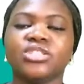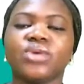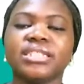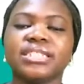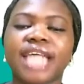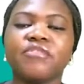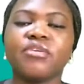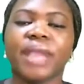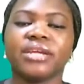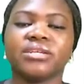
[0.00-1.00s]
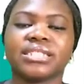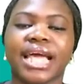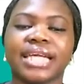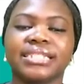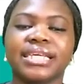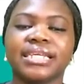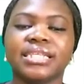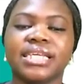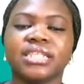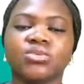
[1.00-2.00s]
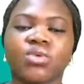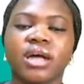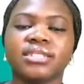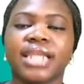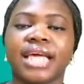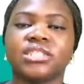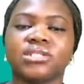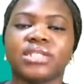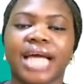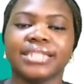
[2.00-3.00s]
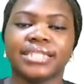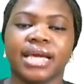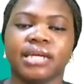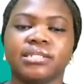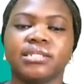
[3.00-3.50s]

27 minus 19 is what? Let's do that here.